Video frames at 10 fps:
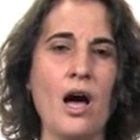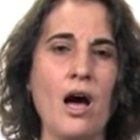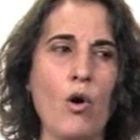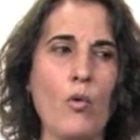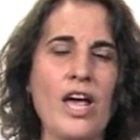
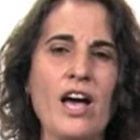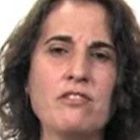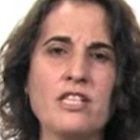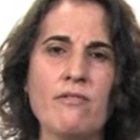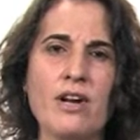We have
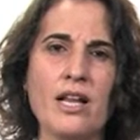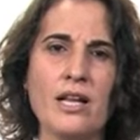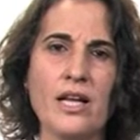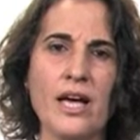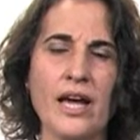
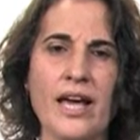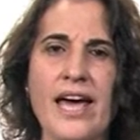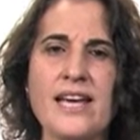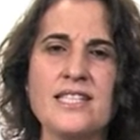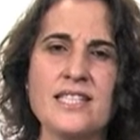several
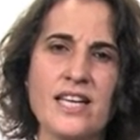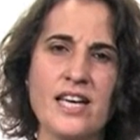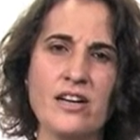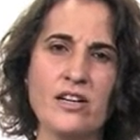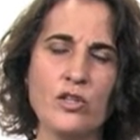cases
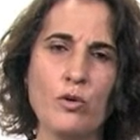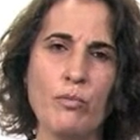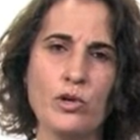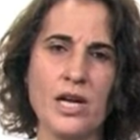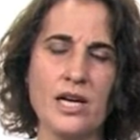here to
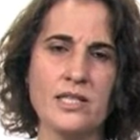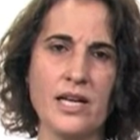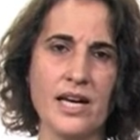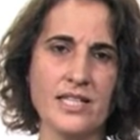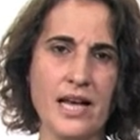put as
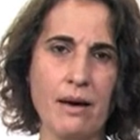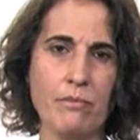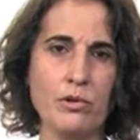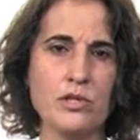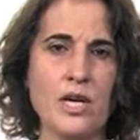
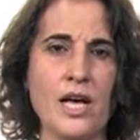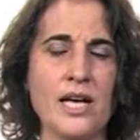examples.